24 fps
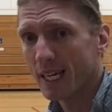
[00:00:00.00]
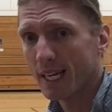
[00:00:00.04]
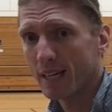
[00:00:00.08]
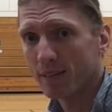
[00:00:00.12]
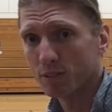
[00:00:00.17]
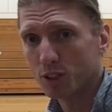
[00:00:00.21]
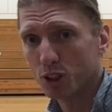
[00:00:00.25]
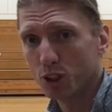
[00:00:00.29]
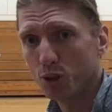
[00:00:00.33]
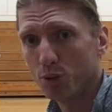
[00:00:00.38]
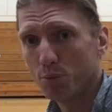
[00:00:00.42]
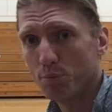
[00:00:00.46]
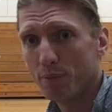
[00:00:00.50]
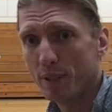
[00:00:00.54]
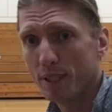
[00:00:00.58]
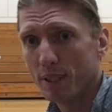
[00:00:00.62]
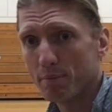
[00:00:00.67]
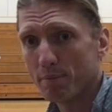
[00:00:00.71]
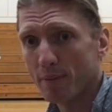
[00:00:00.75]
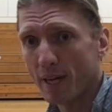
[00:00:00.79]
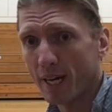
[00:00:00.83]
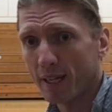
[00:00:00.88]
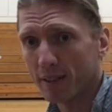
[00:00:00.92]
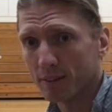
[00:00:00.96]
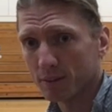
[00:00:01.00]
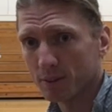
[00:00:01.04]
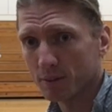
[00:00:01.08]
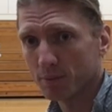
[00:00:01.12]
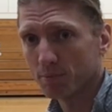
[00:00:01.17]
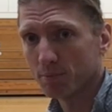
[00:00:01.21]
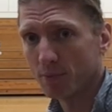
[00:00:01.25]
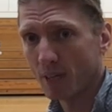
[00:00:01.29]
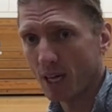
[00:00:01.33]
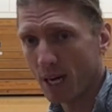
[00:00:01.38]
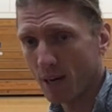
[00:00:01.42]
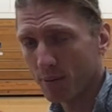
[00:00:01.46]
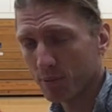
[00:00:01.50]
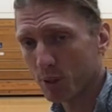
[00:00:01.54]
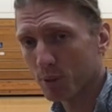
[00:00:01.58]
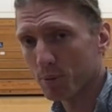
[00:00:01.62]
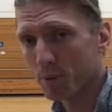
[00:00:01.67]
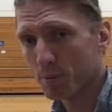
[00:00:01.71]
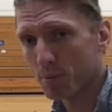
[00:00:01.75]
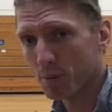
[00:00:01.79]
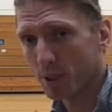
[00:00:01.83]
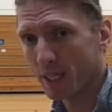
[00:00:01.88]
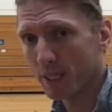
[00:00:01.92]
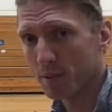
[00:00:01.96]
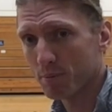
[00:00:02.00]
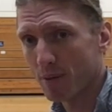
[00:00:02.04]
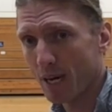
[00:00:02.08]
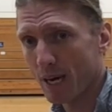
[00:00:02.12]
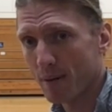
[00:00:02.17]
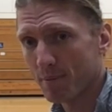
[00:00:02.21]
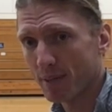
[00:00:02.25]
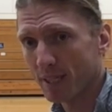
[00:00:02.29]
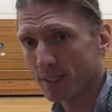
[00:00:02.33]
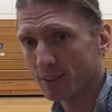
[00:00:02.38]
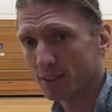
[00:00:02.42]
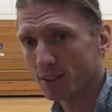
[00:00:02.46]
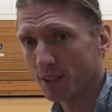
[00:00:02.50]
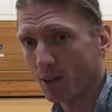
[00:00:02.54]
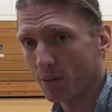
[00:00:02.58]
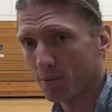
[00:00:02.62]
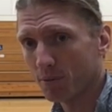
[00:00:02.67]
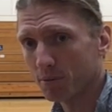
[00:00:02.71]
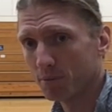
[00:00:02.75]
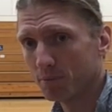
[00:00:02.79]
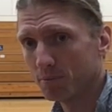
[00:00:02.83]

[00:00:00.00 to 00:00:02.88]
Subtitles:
have two beanbags. I'm going to be playing by myself.